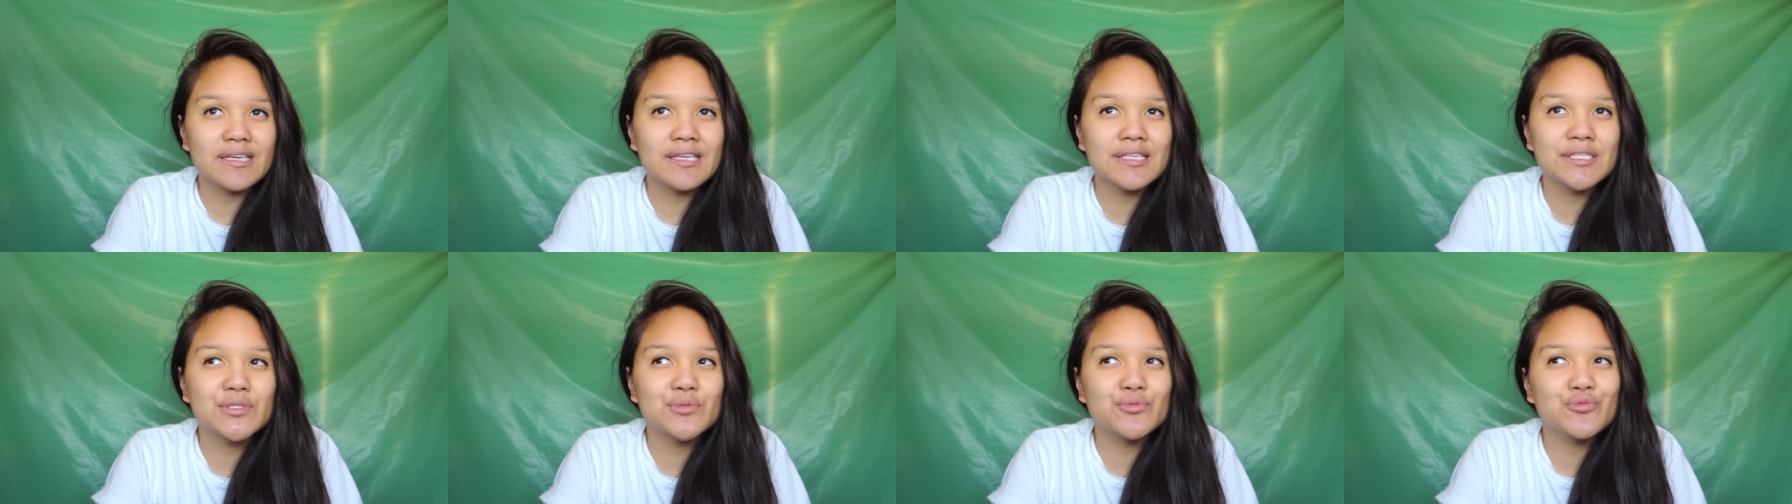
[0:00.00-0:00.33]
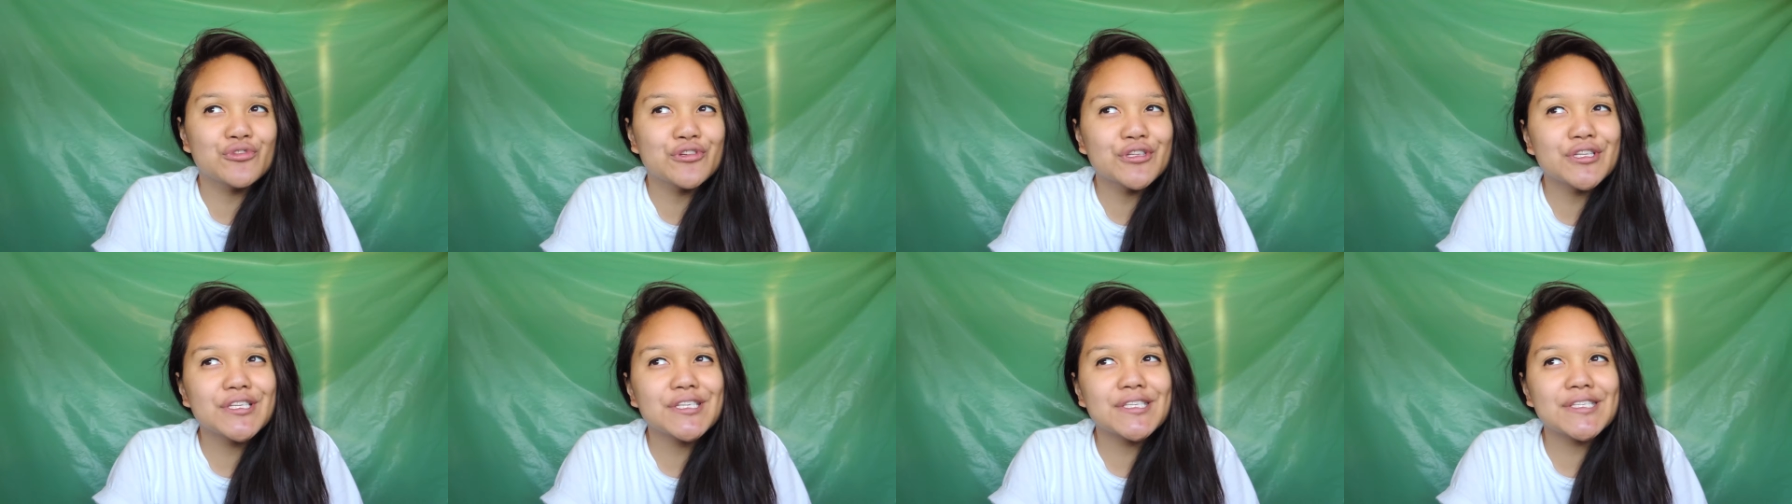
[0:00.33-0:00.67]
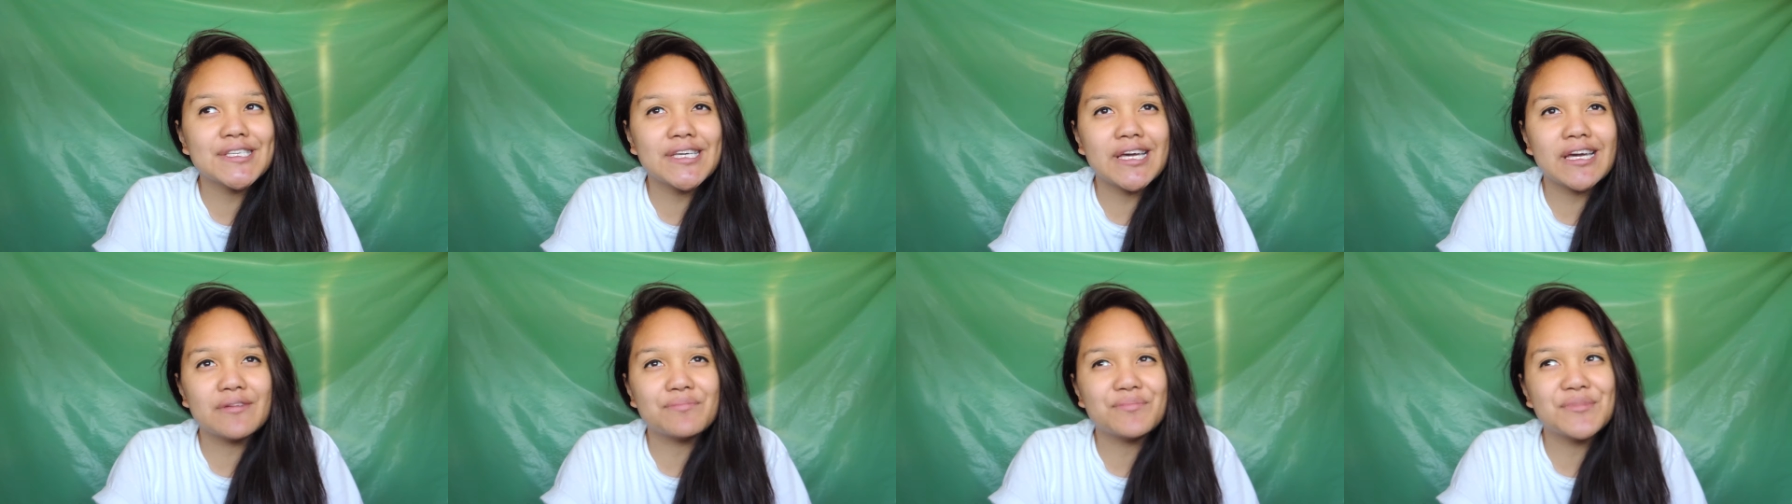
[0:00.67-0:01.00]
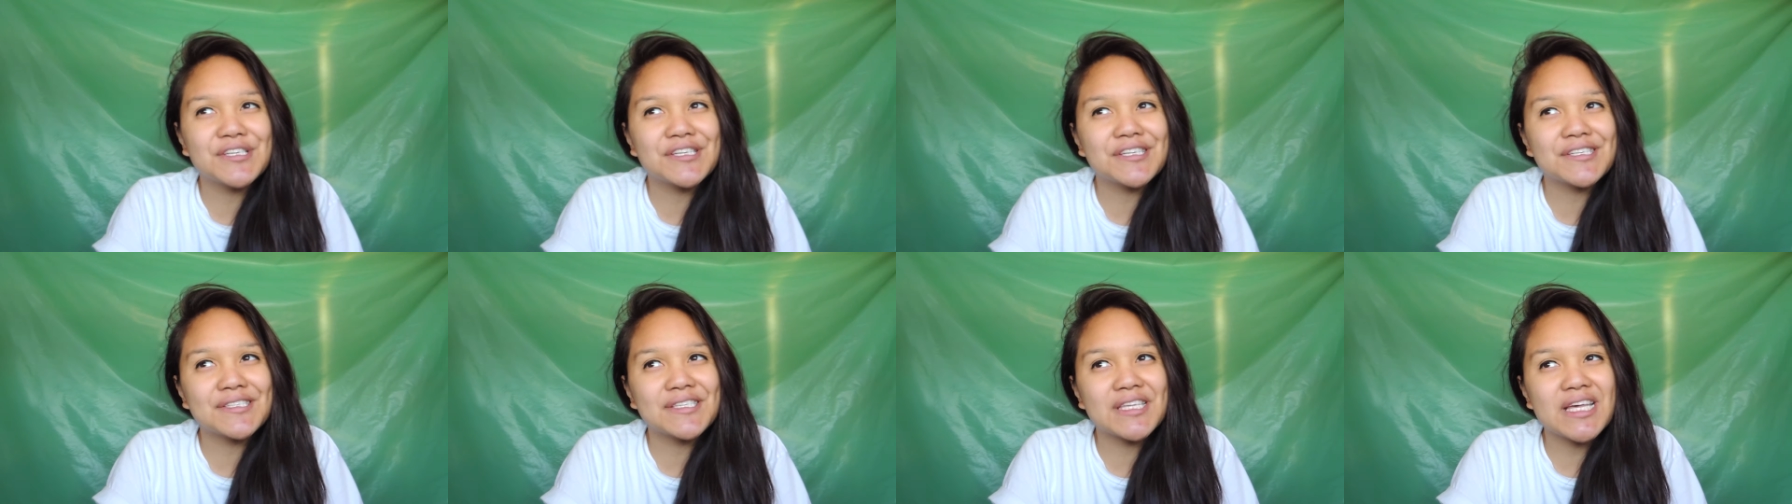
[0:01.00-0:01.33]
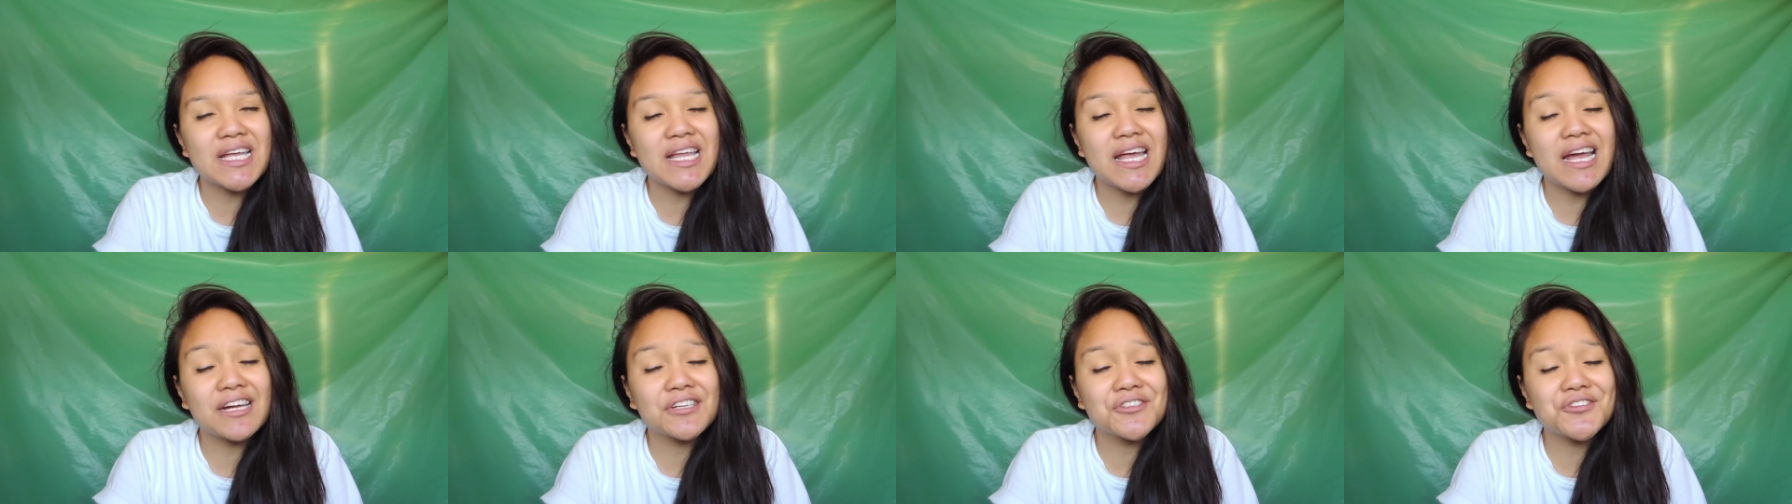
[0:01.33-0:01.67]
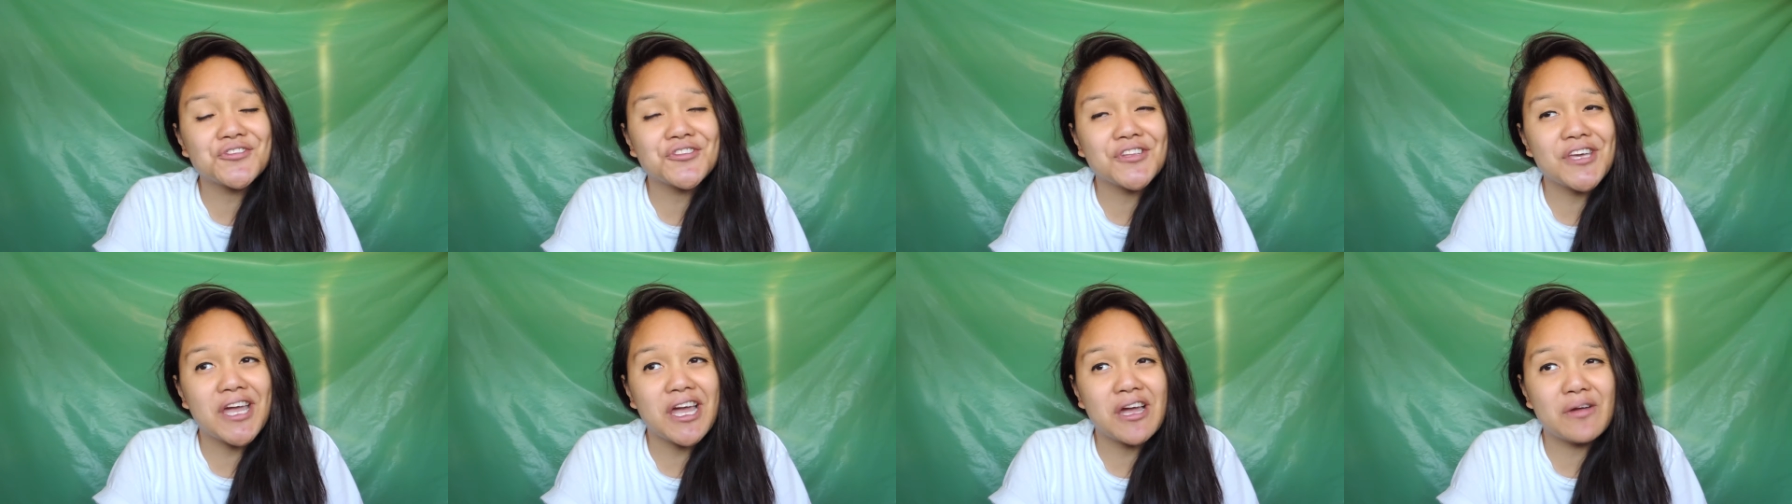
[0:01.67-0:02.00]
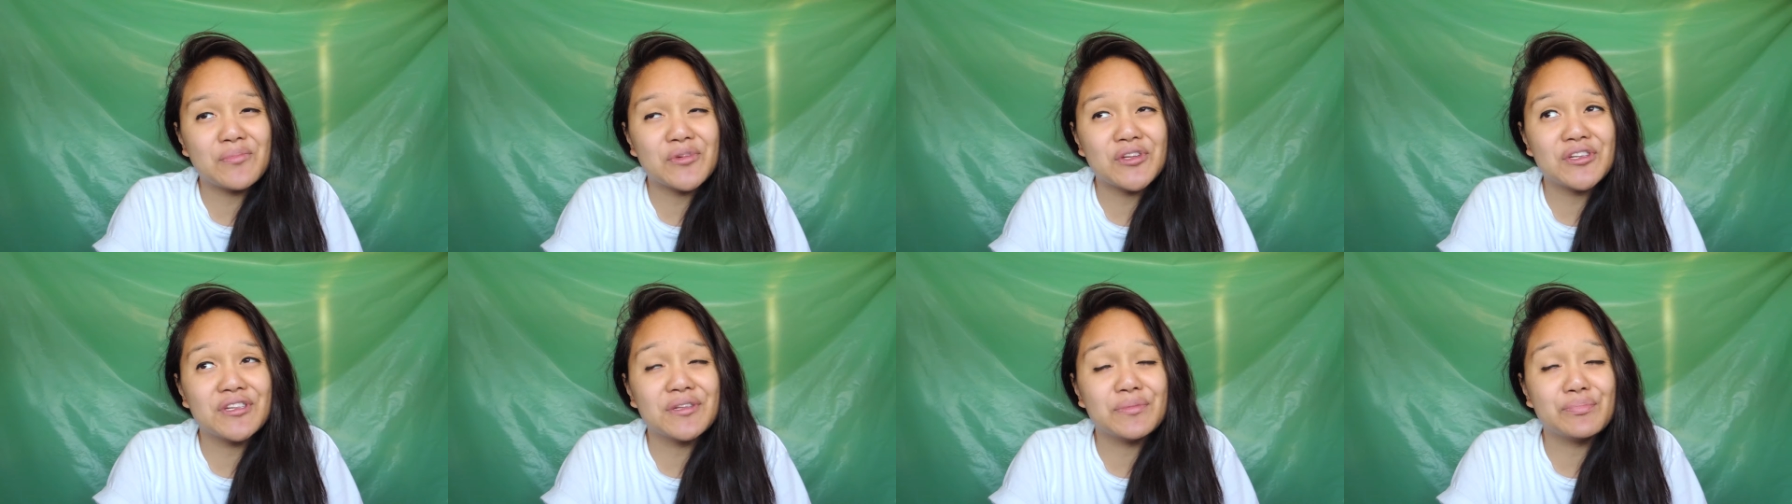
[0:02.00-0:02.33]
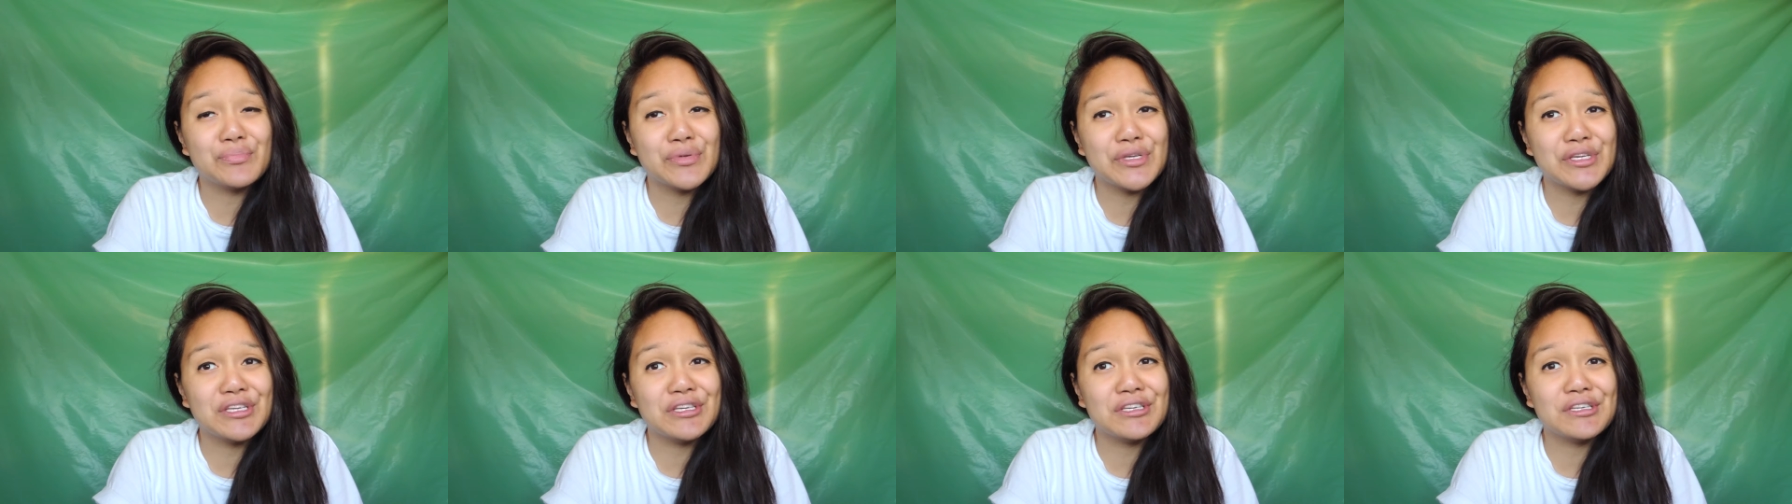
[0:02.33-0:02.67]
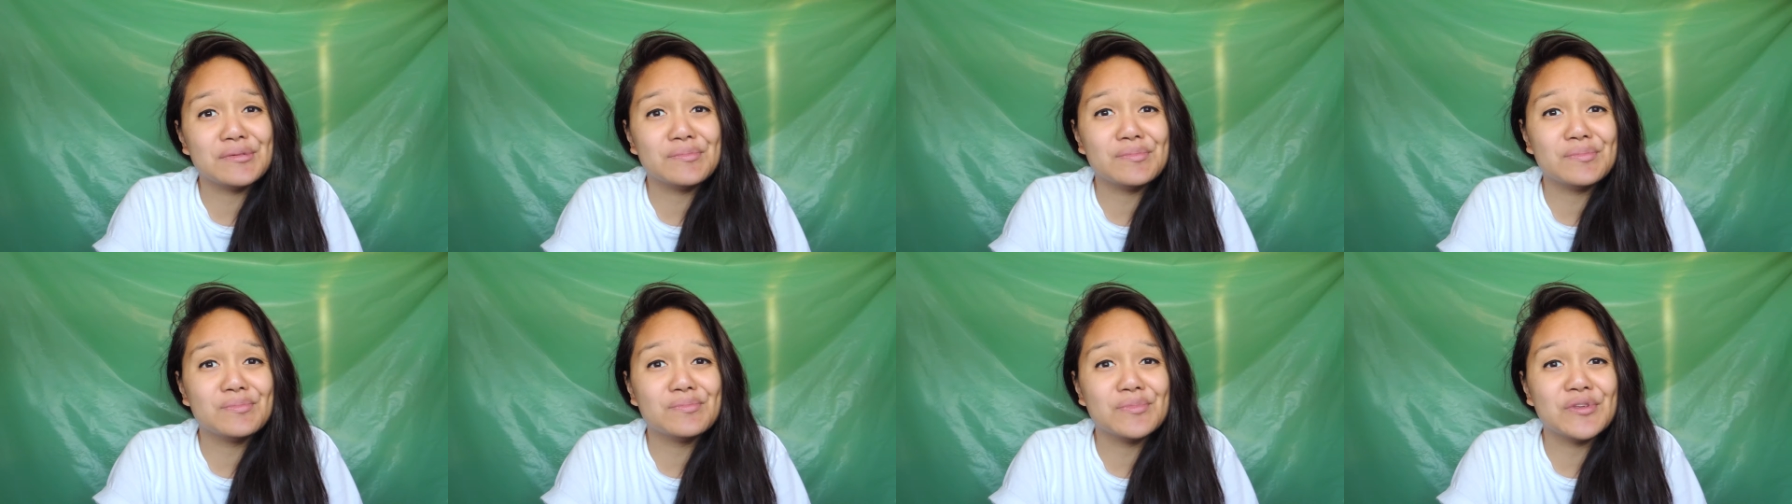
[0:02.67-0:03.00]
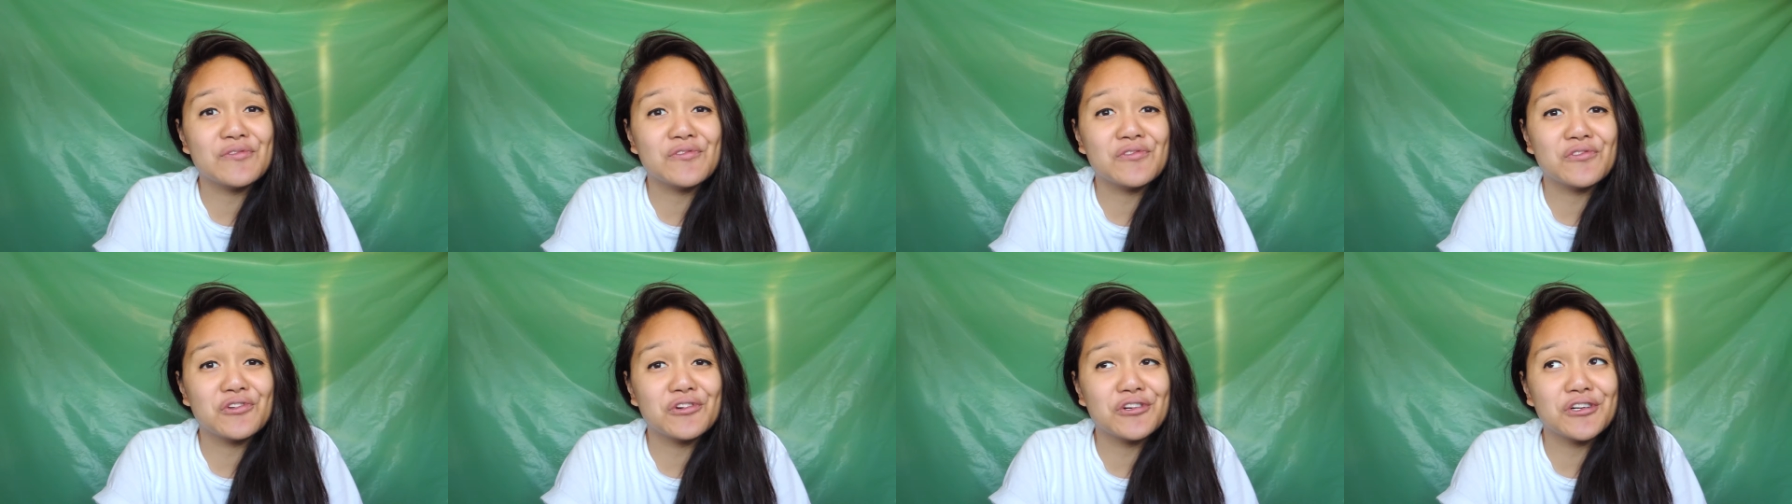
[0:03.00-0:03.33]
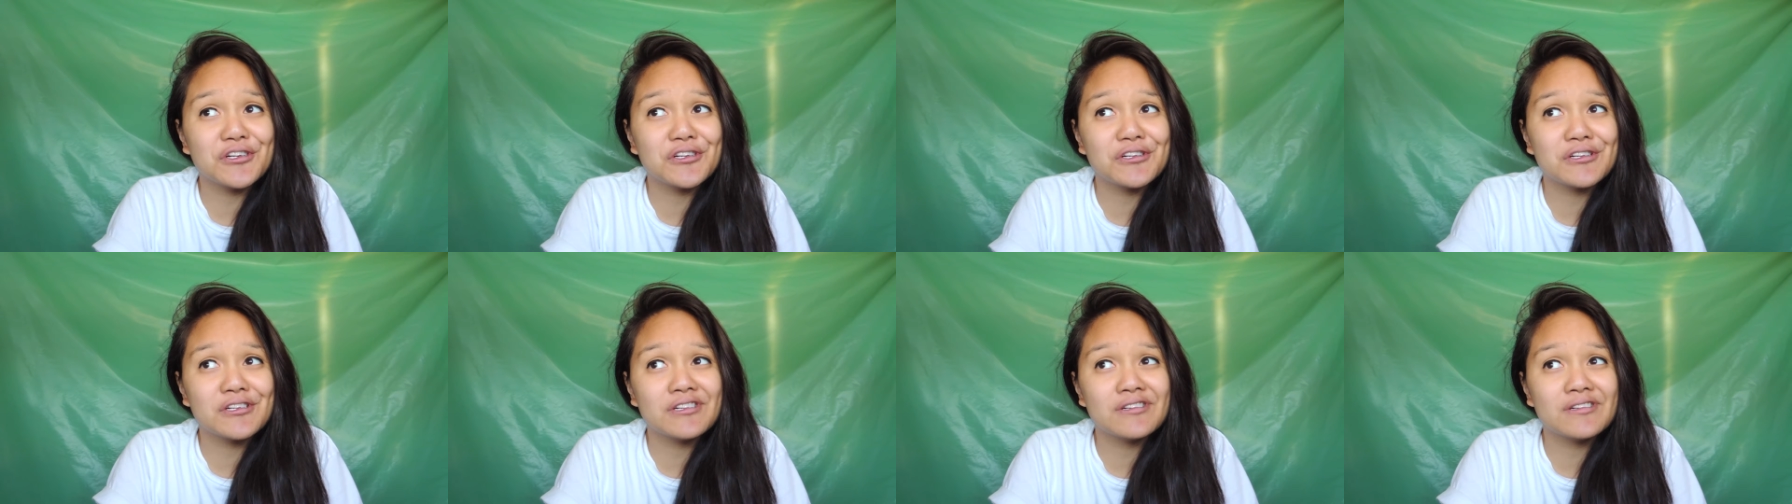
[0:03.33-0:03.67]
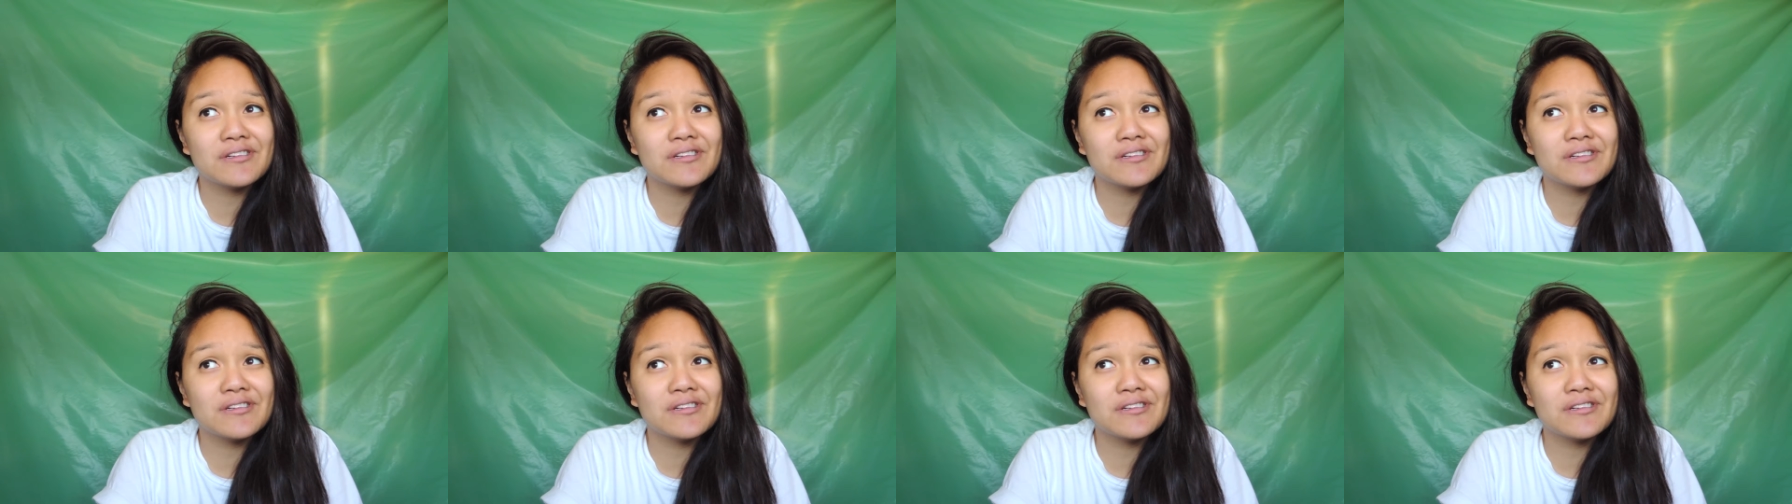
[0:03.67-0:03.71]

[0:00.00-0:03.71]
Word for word: It's really sad because that actually happened in PE before